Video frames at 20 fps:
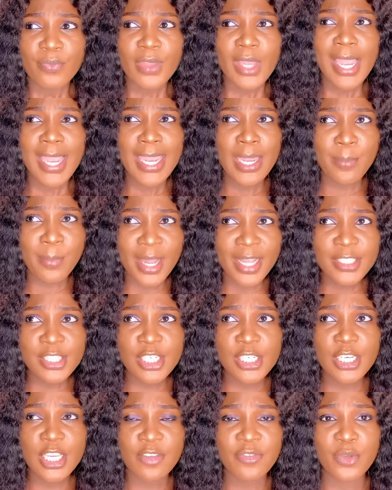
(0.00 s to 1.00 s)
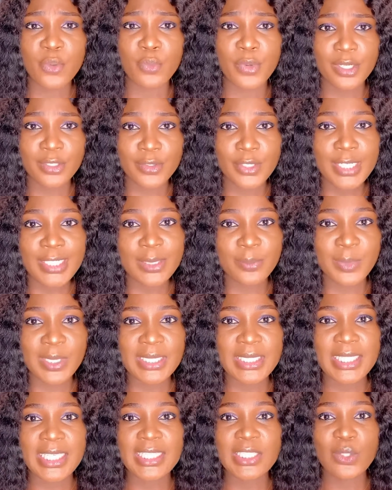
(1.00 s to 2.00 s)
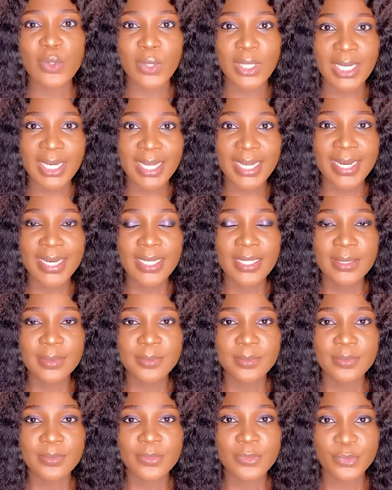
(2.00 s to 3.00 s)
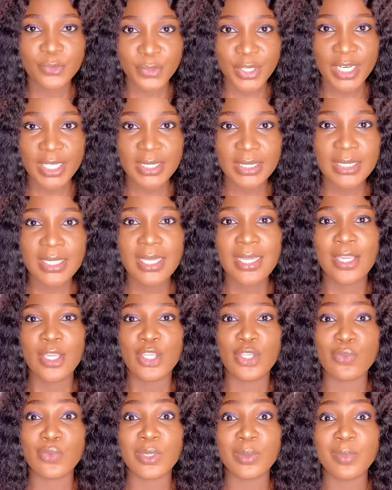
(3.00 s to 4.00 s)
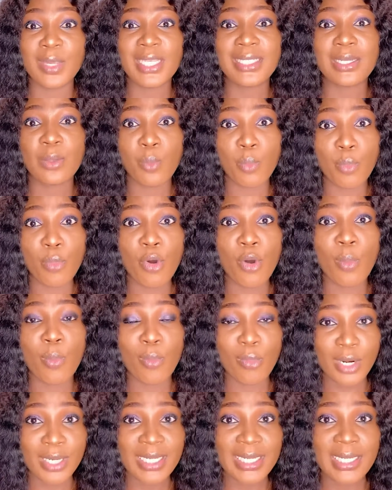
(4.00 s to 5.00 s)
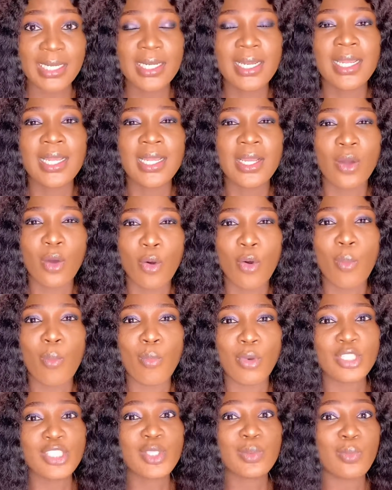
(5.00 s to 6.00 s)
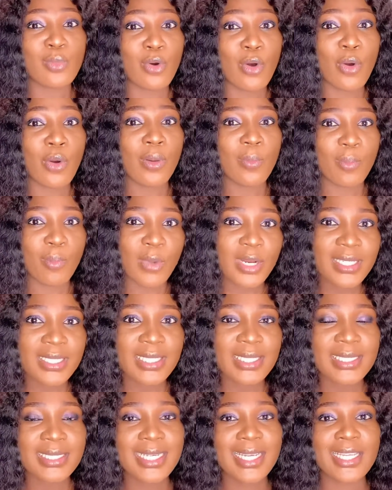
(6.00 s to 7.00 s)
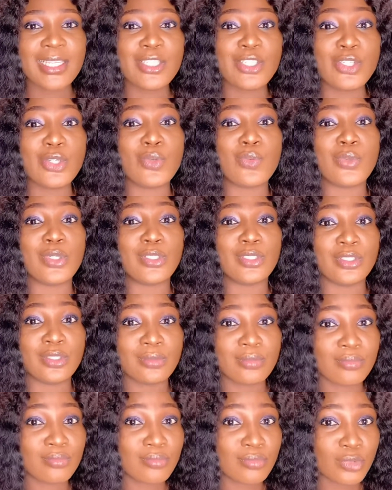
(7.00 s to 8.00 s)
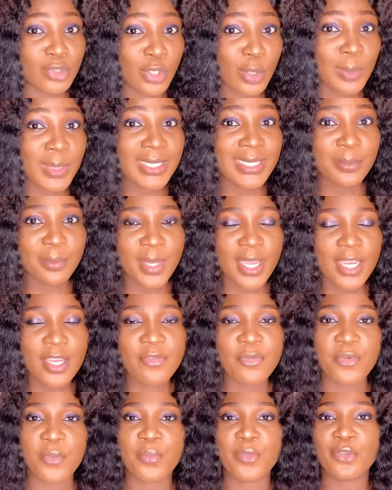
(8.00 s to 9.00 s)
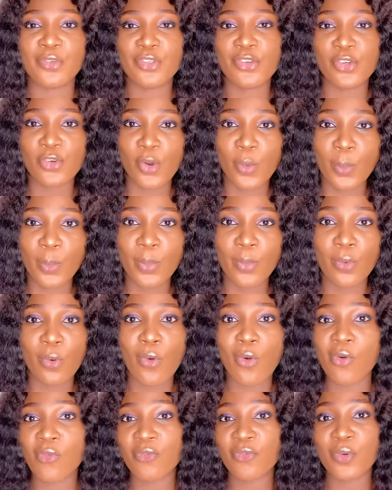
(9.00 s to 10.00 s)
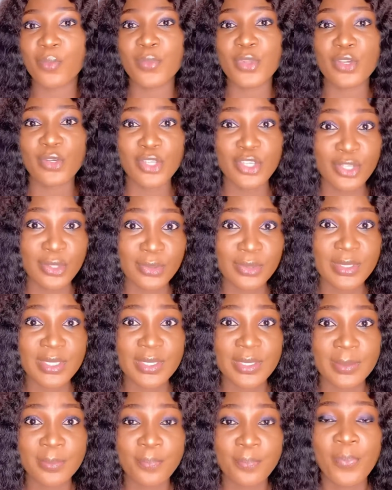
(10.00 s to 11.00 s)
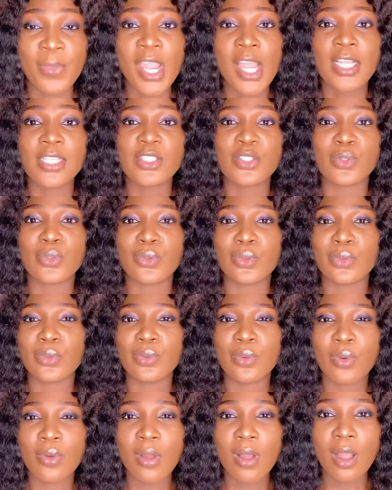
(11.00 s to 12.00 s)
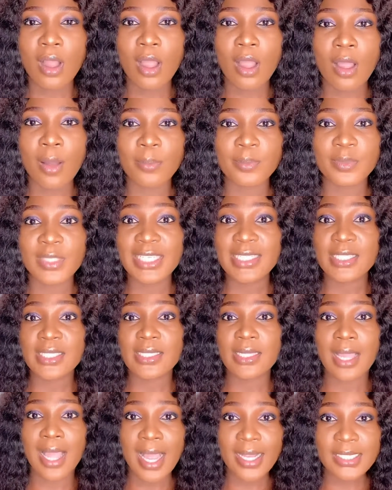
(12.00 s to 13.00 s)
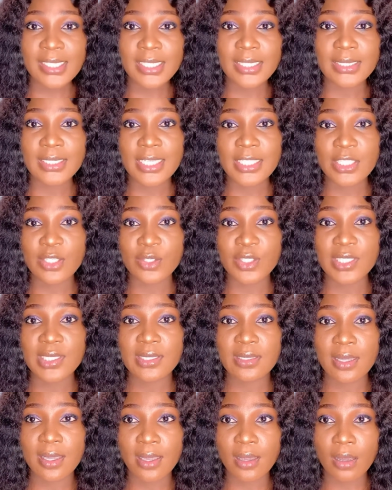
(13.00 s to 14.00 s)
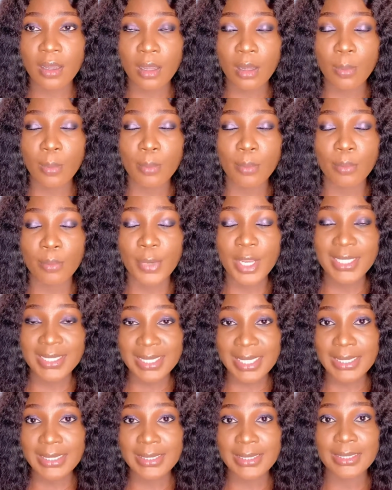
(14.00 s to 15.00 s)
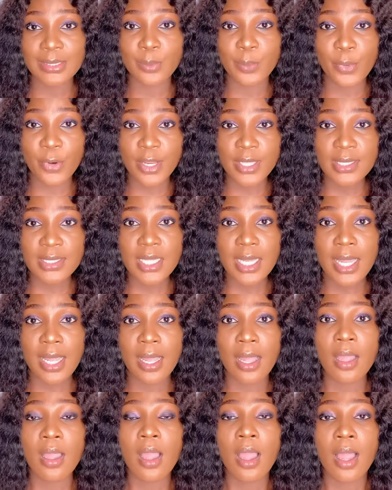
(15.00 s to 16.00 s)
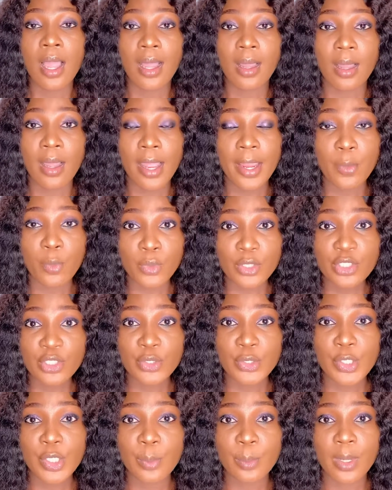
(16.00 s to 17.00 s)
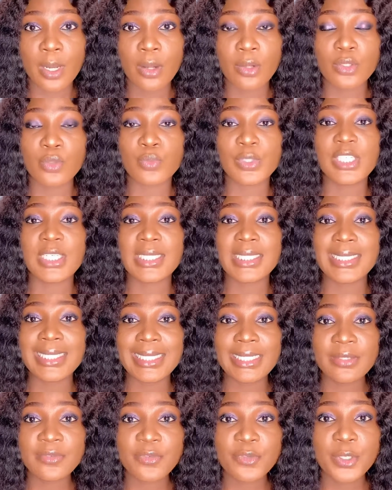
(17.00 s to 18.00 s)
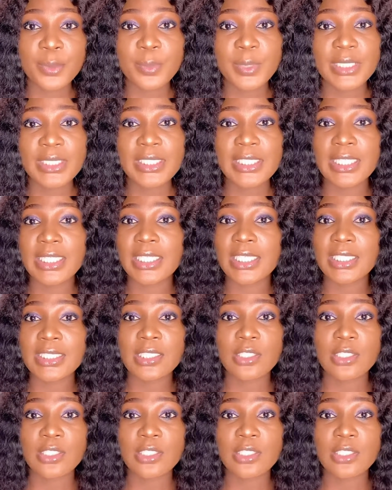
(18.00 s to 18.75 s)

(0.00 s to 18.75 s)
imagine if you were doing the business online, right? You would make more money, or much more money than you would normally make from your shop or from your kiosk. So this actually takes us exactly to the points that I want to talk about, which is delivery business,